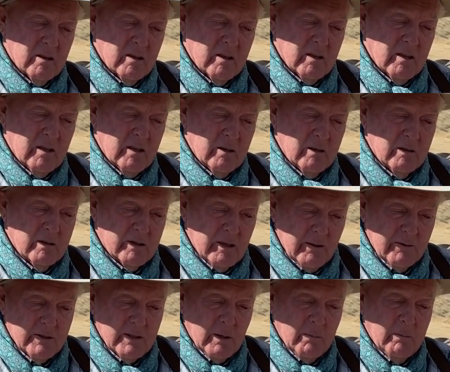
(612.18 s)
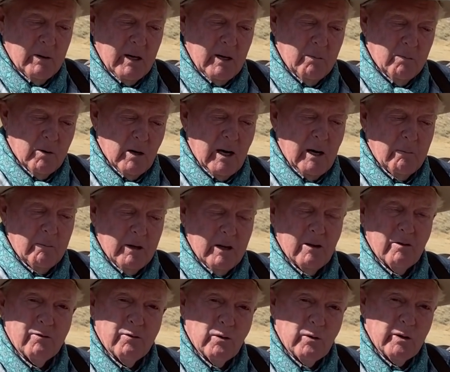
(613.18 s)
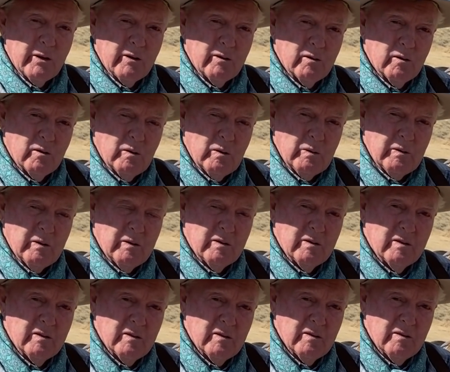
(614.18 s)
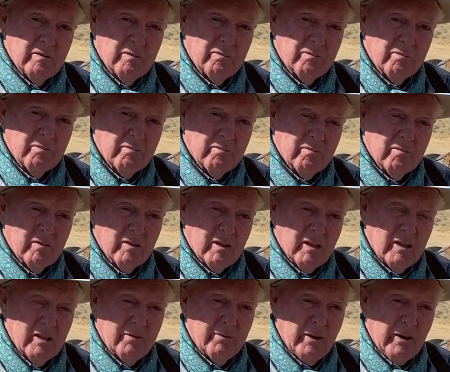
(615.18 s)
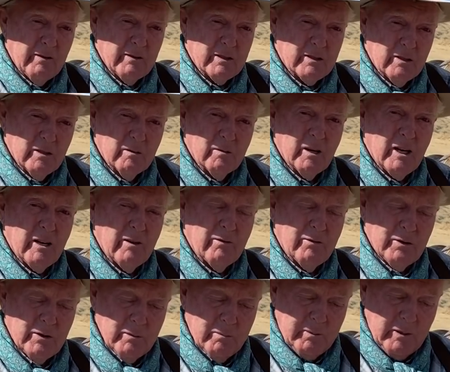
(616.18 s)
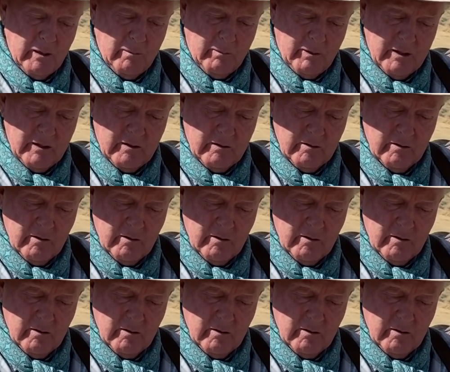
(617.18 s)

And if somebody brought me a 4-year-old, and if I was still riding for the public,